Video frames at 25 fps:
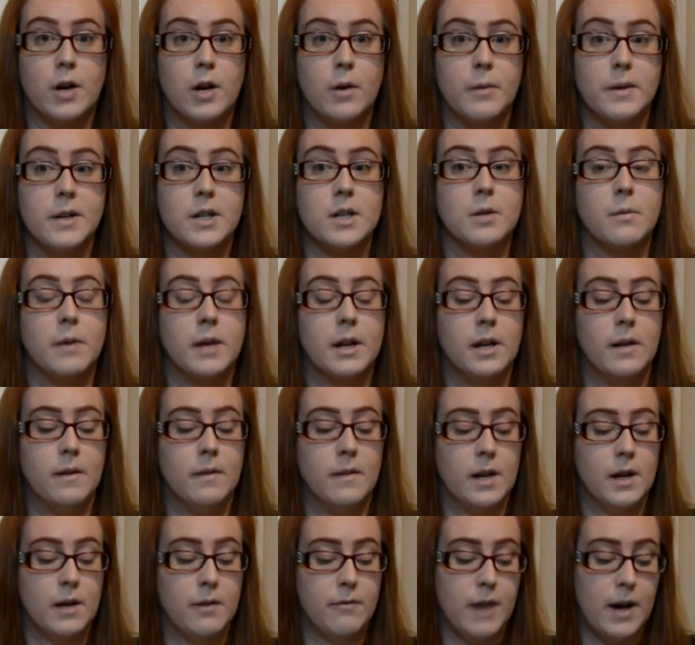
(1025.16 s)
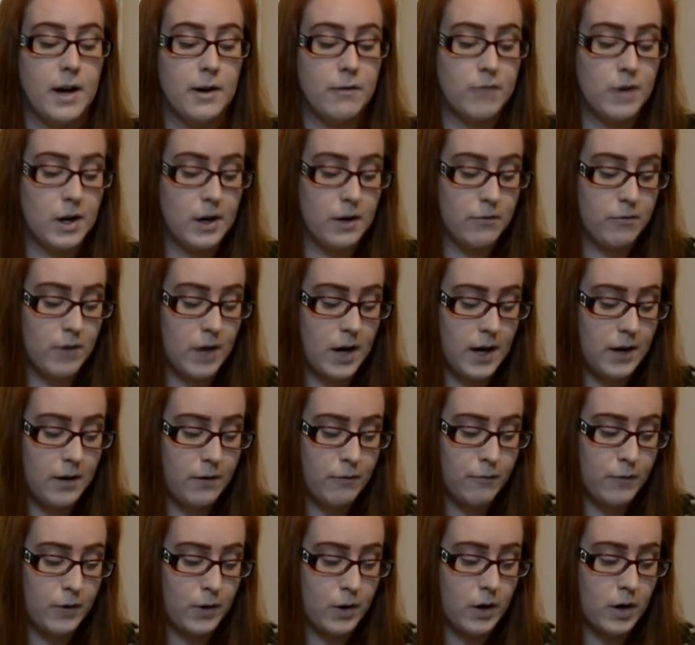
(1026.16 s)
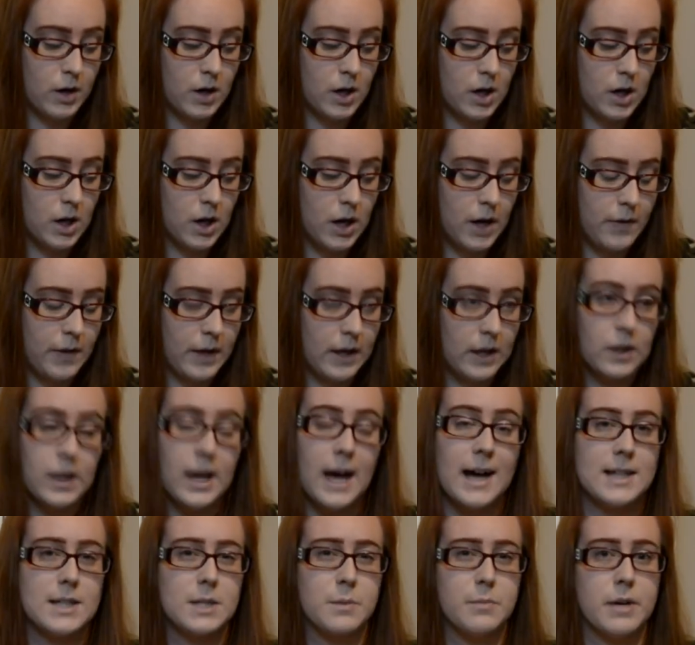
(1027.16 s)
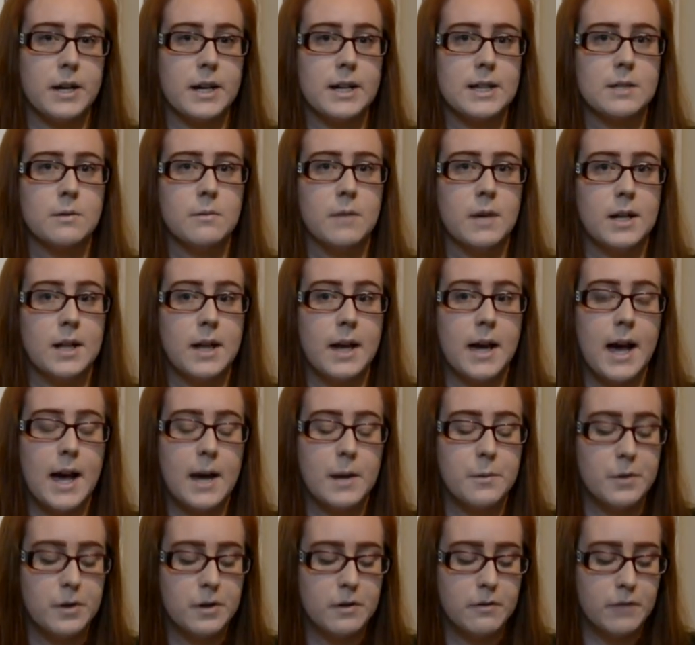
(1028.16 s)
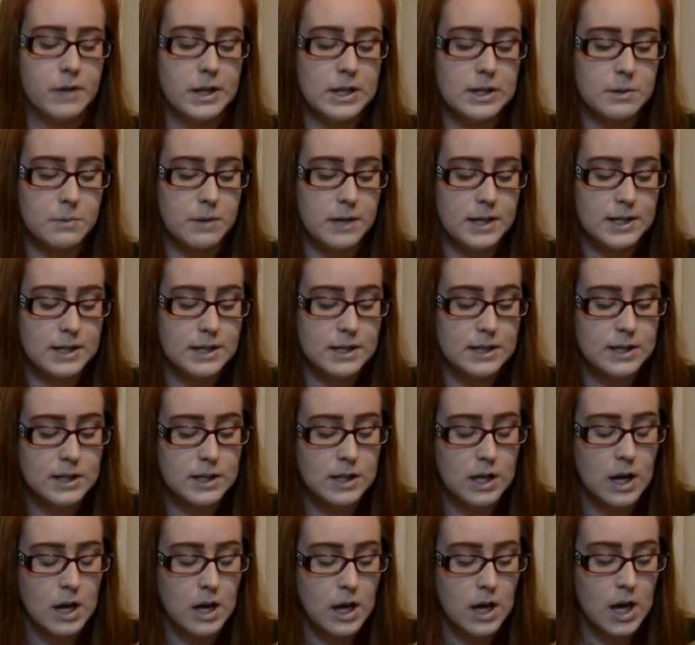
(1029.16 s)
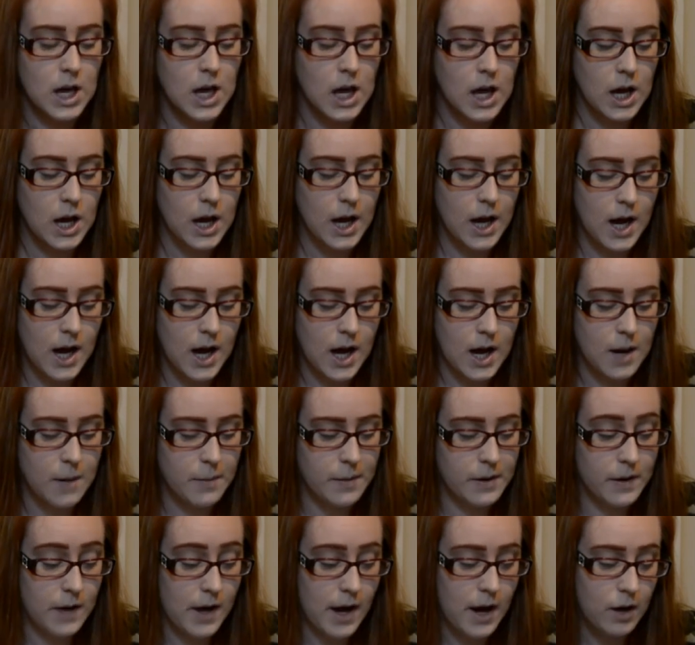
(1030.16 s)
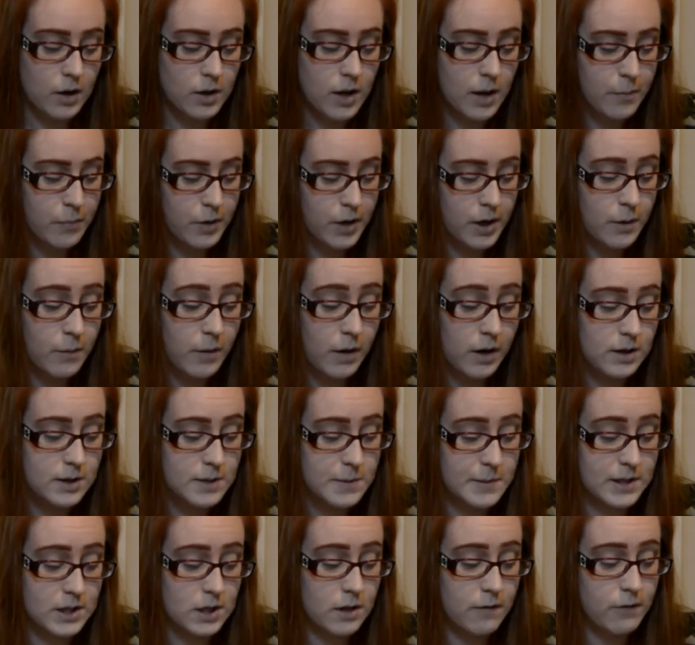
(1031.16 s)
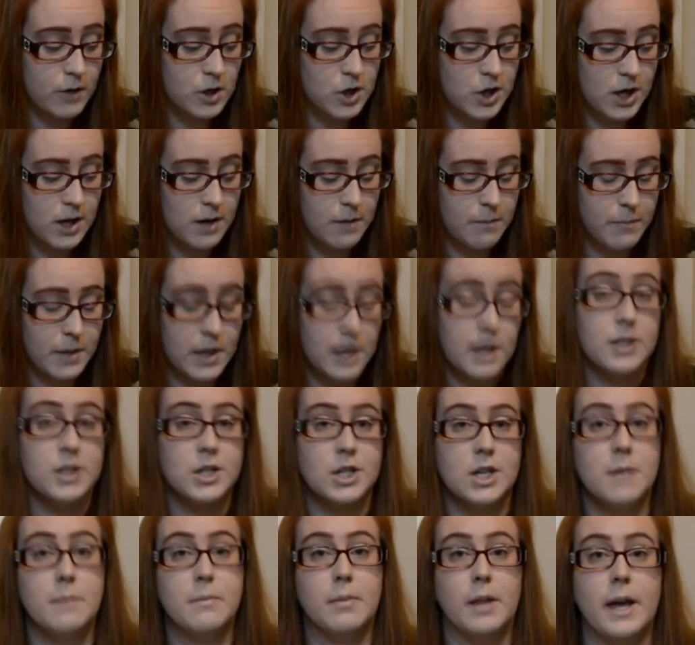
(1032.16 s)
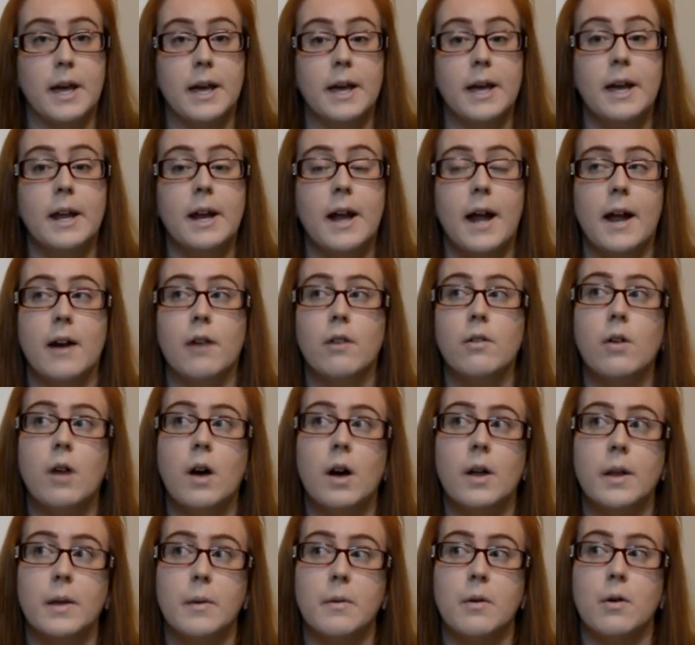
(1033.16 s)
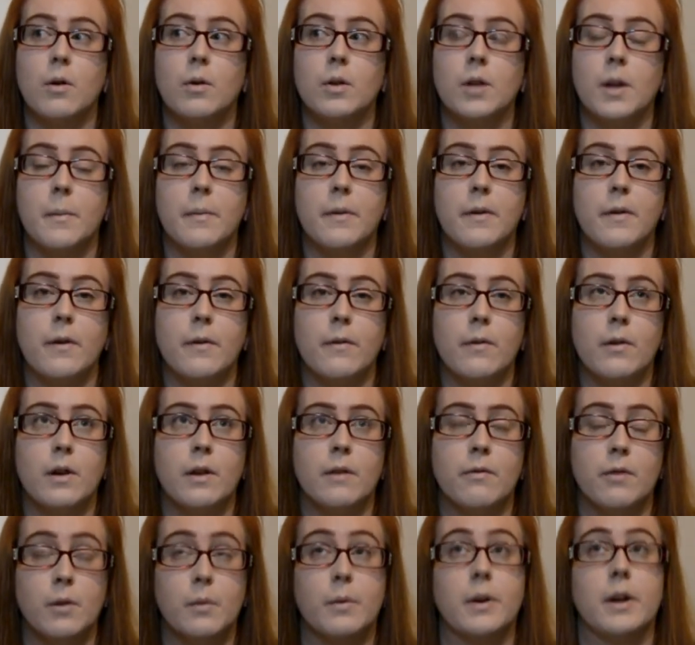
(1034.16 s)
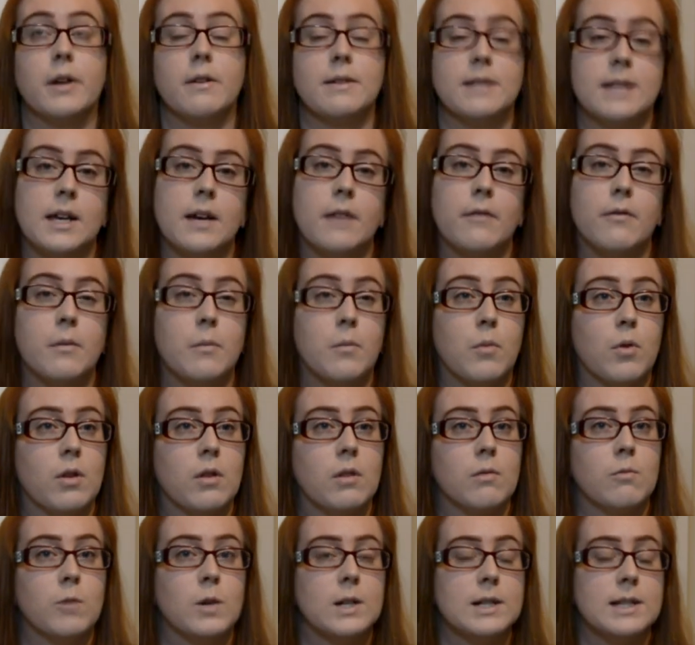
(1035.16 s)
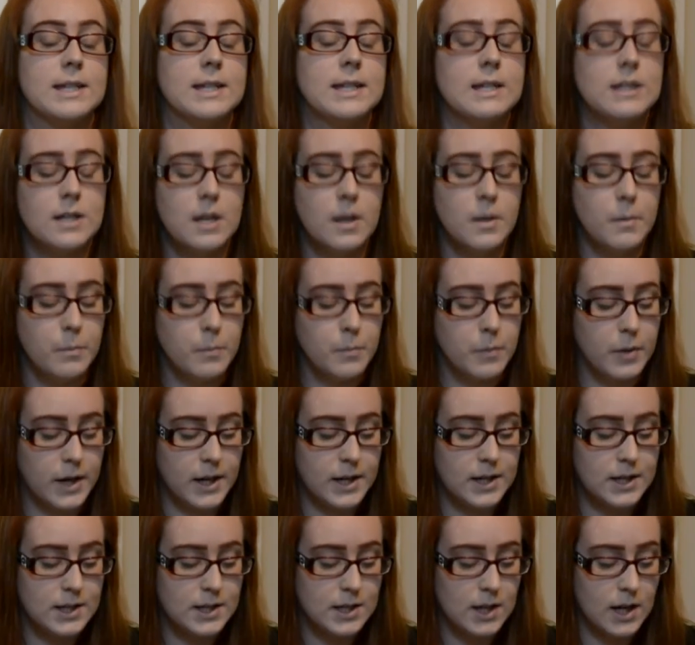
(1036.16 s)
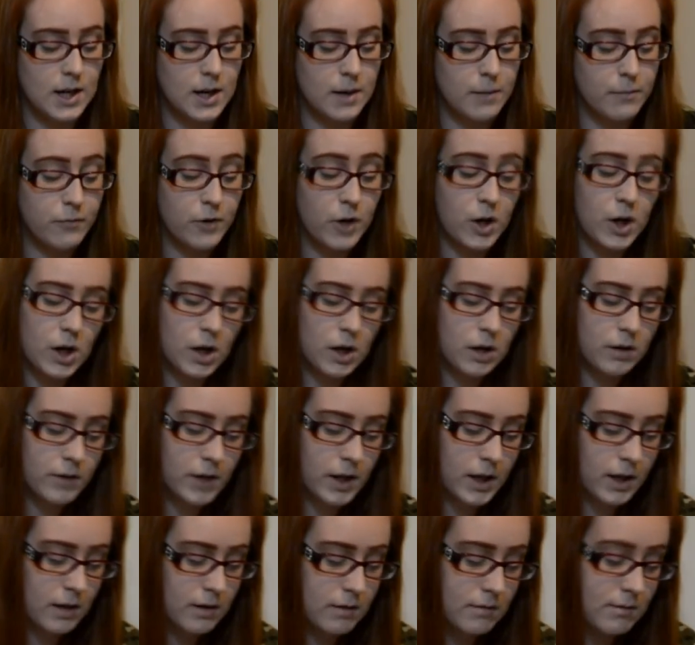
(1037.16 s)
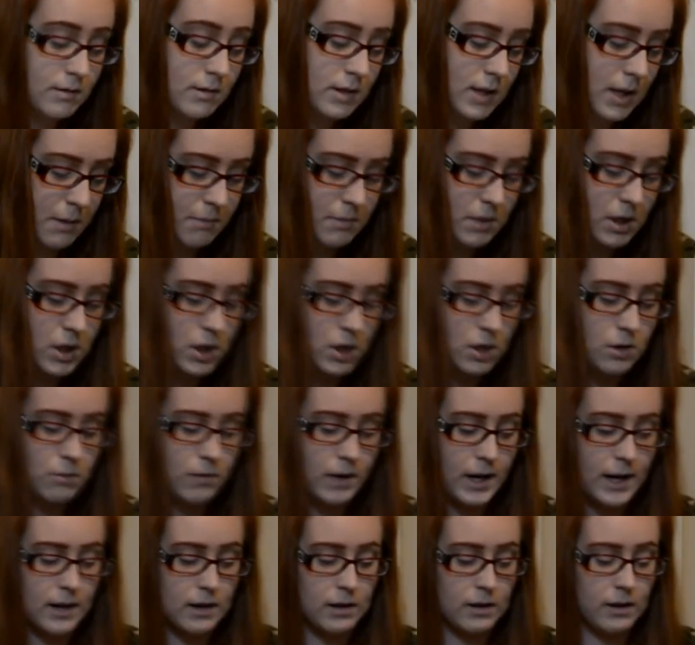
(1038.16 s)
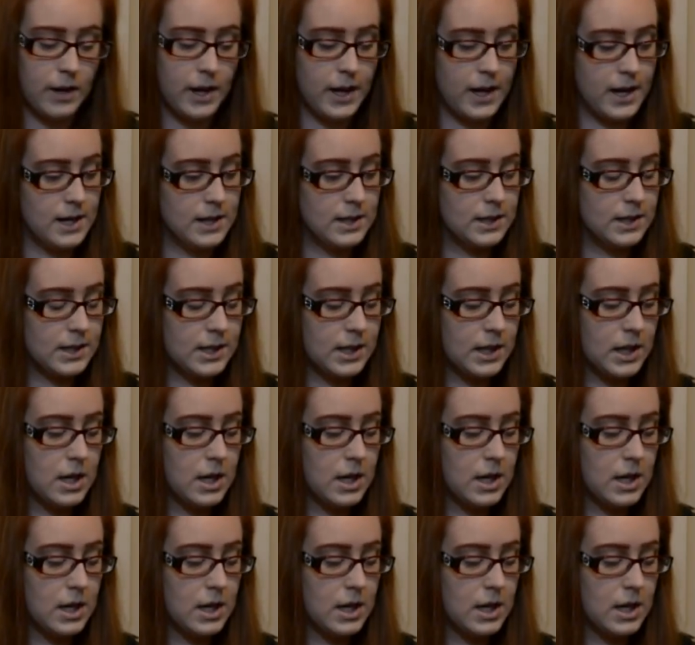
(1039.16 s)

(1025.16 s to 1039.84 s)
her winter one, and then I've had Rugged Ride for her, I think, last spring as well. I had one of these ones, um, and they held up pretty well, especially for being a cheap blanket. I don't know how they would hold up if you were using it for more than one season, but um, for her, they seem to do well, and